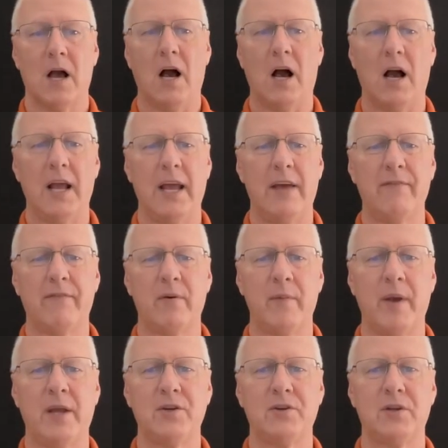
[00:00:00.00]
Uh,
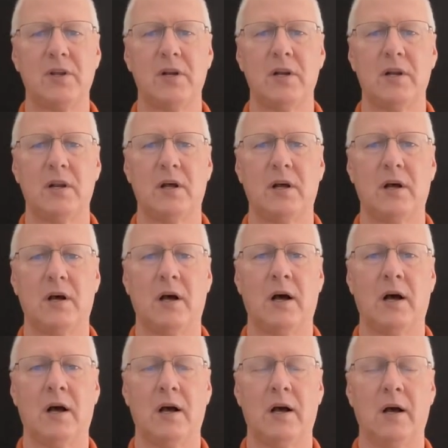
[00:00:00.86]
information
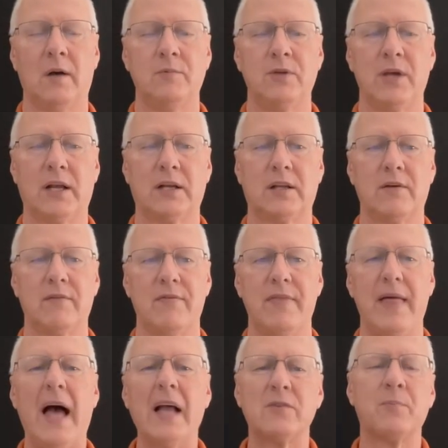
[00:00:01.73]
uh,
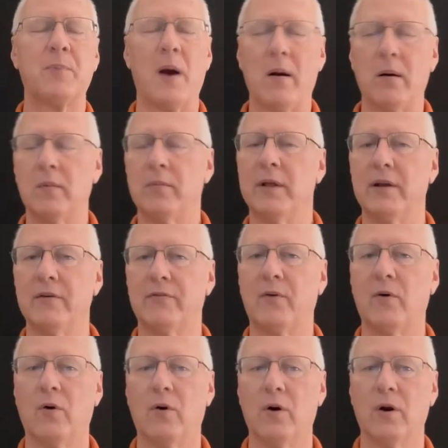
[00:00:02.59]
objective. That's probably
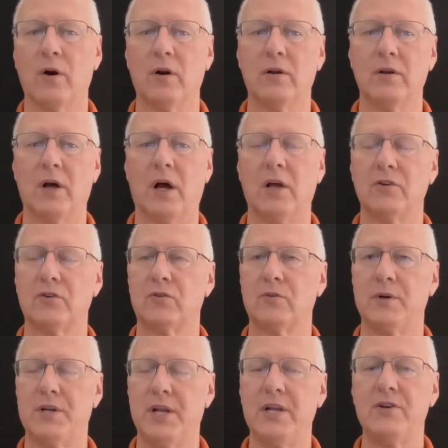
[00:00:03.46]
for uh,
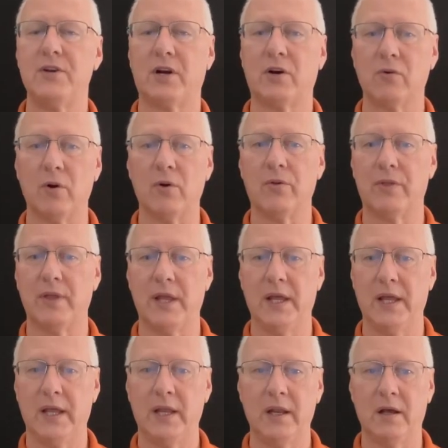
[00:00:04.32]
strategic growth
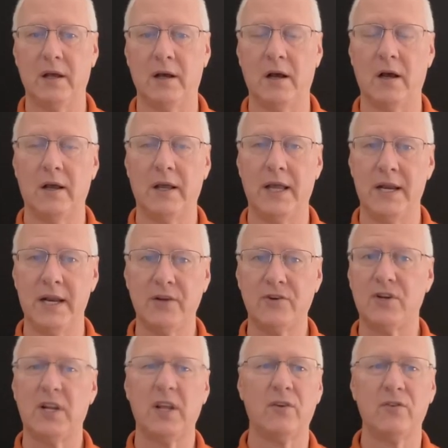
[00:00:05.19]
uh,
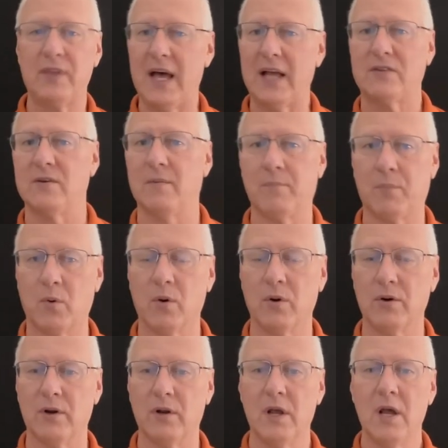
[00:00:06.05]
initiatives. That's
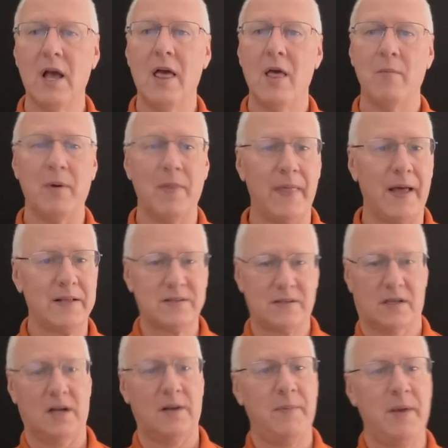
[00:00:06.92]
important, but
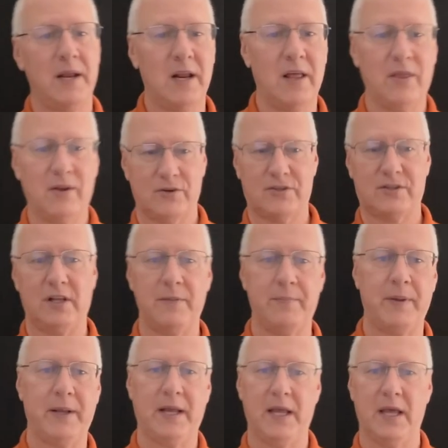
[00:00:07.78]
that's going to be another
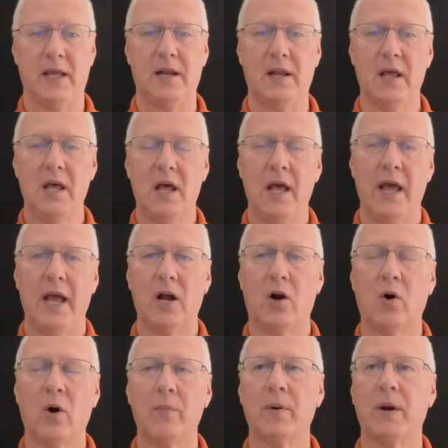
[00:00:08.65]
slipping in.
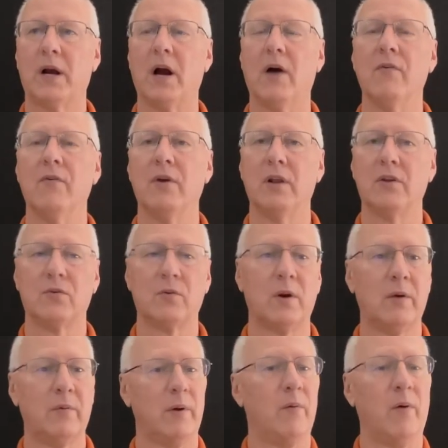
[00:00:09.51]
And corporate
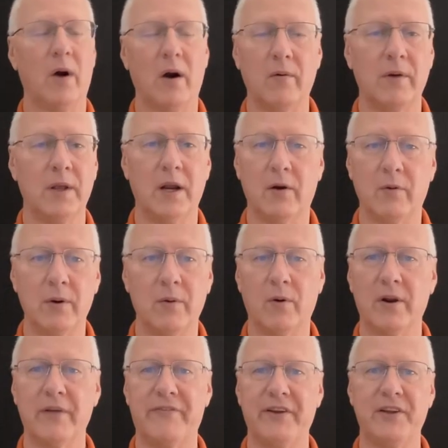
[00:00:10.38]
governance. What do we want? Well, you know,
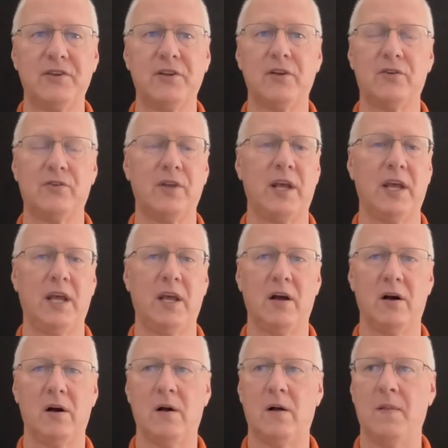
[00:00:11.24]
we want
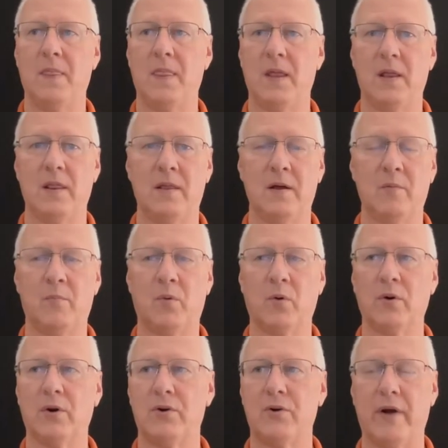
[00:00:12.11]
efficiency on the
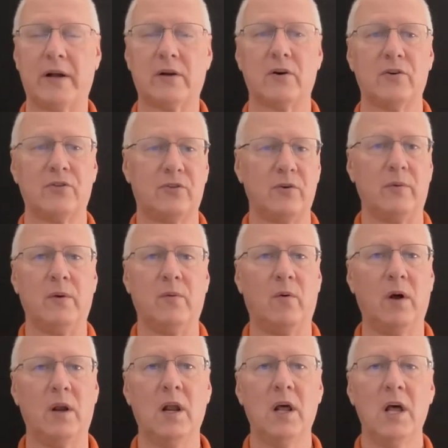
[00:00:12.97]
board of directors, so we
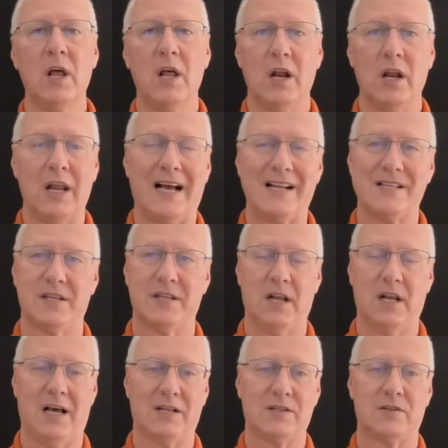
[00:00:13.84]
want lots
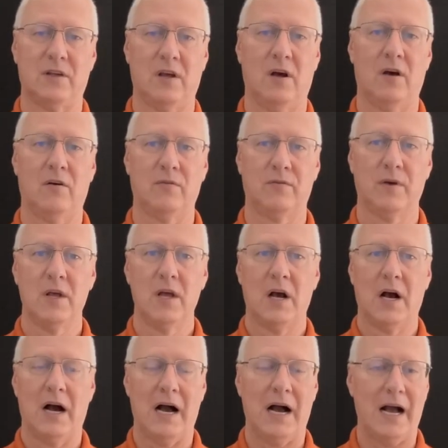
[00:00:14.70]
and lots of
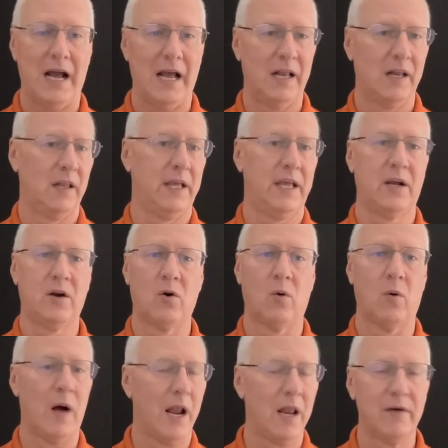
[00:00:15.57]
highly
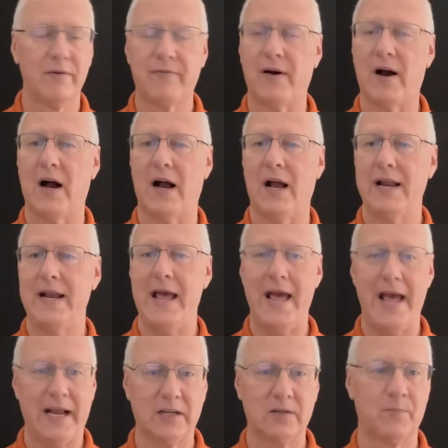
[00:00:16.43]
qualified
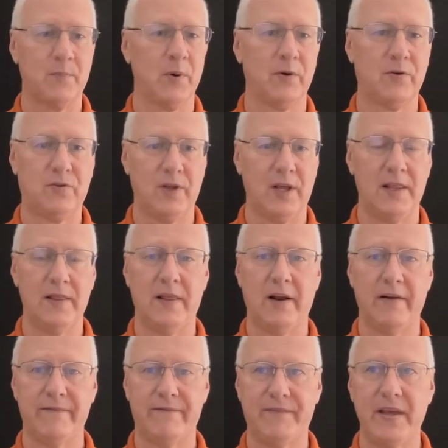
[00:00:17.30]
experts in
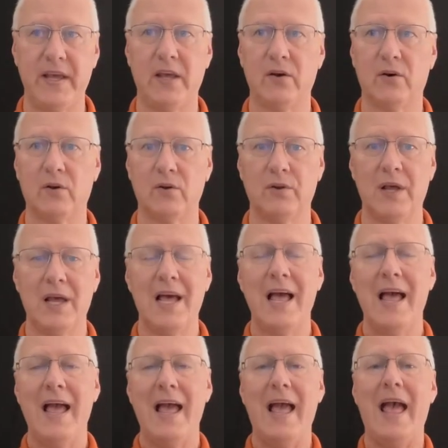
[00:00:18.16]
their field
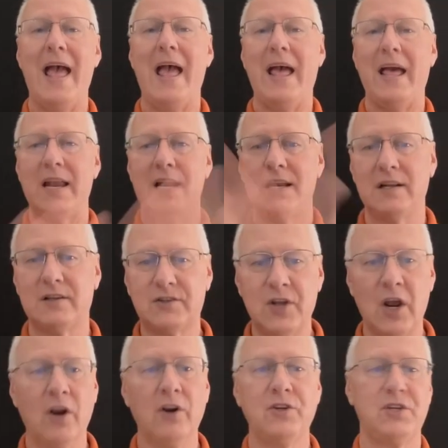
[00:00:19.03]

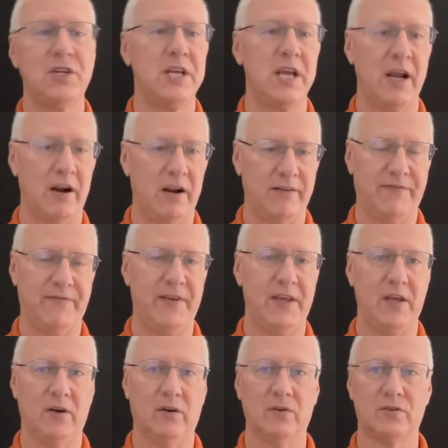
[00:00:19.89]
and tertiary
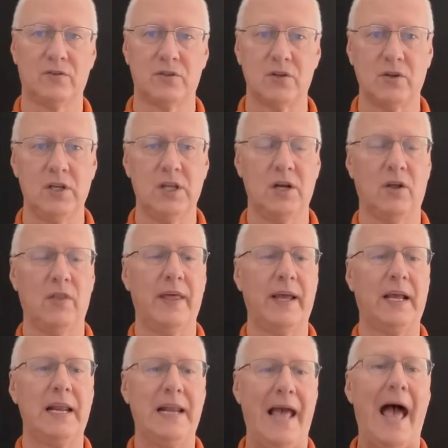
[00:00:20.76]
fields, so you know
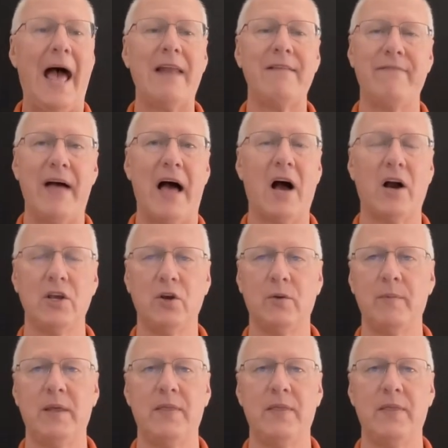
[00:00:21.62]
they can add value.